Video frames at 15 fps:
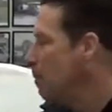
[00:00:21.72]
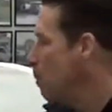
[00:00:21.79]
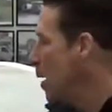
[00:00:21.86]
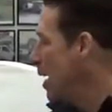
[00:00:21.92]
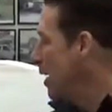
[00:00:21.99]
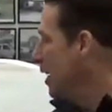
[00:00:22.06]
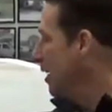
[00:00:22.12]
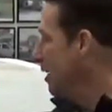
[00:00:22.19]

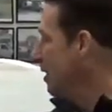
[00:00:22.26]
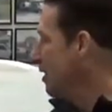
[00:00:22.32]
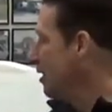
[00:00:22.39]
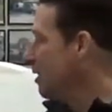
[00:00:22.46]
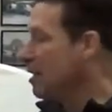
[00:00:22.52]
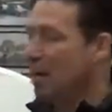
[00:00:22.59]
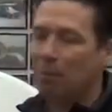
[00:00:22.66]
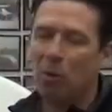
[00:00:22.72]
It is
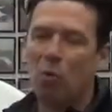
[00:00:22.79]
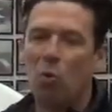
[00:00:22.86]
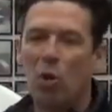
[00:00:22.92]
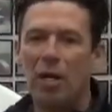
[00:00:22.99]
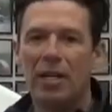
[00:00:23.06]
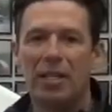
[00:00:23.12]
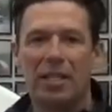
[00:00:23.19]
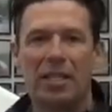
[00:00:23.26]
the number
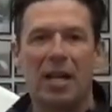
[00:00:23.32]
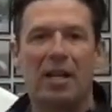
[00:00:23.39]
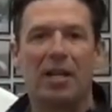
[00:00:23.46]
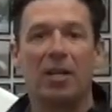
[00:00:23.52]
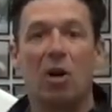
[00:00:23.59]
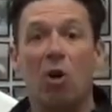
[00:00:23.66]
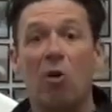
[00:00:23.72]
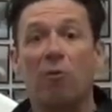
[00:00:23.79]
one
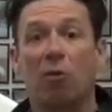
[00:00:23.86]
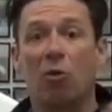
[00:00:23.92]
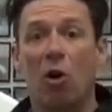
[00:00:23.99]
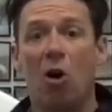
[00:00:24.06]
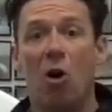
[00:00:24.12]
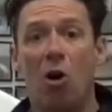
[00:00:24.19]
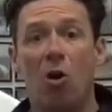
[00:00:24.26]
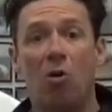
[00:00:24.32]
selling
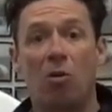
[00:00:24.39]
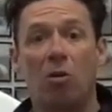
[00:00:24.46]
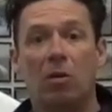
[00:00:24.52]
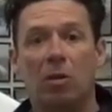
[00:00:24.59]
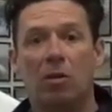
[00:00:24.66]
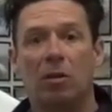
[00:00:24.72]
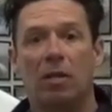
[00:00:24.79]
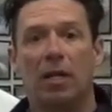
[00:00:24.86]
overall
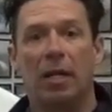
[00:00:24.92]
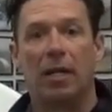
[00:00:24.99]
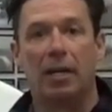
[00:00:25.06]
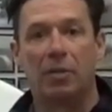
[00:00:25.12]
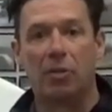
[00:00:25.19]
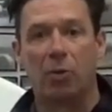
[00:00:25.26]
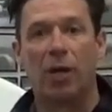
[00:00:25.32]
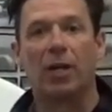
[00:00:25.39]

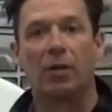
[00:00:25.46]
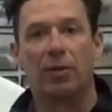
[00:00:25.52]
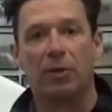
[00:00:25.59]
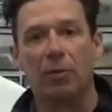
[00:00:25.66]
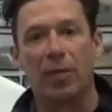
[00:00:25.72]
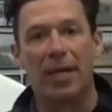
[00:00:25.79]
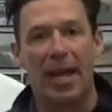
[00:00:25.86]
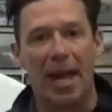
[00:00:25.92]
uh, trailer
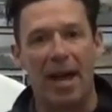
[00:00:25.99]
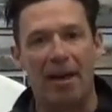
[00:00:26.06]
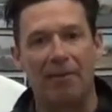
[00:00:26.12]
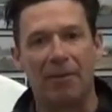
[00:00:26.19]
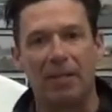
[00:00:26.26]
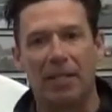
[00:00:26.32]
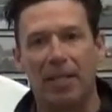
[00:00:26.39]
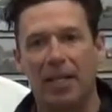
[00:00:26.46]
that we
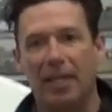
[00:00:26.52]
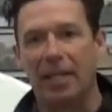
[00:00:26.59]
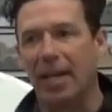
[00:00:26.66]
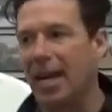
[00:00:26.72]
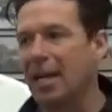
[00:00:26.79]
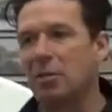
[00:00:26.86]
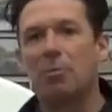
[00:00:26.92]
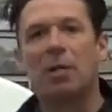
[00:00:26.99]
have and, and
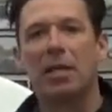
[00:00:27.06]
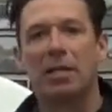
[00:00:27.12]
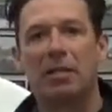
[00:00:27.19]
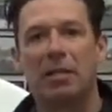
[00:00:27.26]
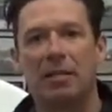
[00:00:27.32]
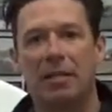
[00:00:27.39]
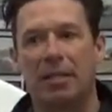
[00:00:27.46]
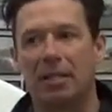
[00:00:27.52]
has
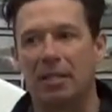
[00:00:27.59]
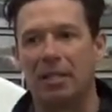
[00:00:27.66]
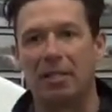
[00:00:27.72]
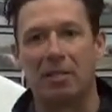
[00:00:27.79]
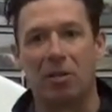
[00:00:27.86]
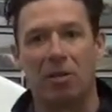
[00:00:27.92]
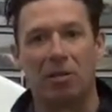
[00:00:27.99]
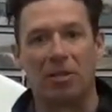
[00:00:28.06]
been uh,
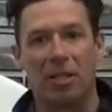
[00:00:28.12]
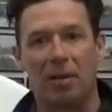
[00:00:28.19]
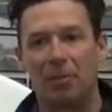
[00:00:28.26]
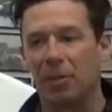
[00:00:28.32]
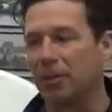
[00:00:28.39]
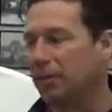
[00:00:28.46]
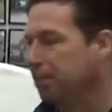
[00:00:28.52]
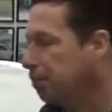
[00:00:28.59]
since our
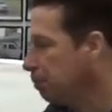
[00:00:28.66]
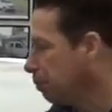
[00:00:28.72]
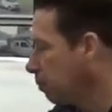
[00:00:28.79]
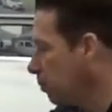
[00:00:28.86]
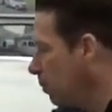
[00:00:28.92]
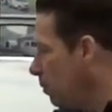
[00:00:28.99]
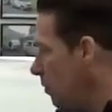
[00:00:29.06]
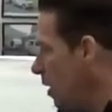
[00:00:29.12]
inception.
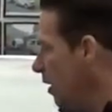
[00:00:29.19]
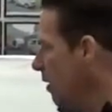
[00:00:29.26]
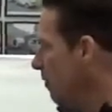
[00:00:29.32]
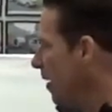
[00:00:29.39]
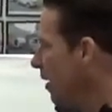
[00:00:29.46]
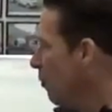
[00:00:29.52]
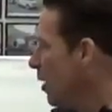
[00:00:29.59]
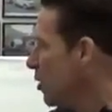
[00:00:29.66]

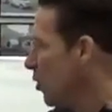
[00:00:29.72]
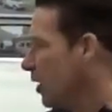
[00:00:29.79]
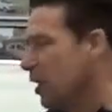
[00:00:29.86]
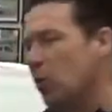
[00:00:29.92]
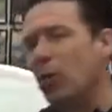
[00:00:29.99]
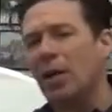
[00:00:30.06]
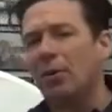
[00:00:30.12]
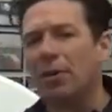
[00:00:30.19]
five wide is only
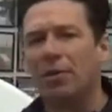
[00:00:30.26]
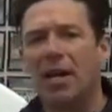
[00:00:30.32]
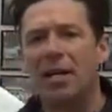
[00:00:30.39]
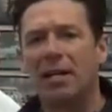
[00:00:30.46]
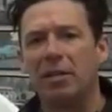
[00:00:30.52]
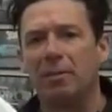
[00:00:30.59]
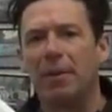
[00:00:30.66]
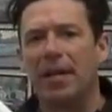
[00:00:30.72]
going to weigh around
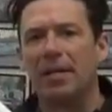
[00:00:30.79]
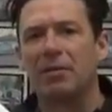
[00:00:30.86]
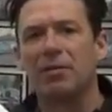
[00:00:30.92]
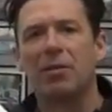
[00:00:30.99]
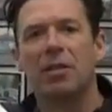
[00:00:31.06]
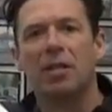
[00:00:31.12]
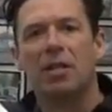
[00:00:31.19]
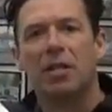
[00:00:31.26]
nine hundred
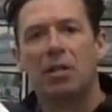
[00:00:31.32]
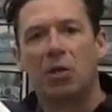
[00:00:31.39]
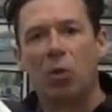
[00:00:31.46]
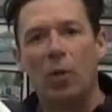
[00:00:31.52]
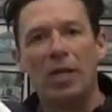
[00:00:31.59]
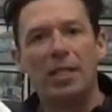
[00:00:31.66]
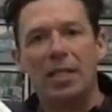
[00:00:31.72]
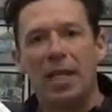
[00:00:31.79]
pounds, queen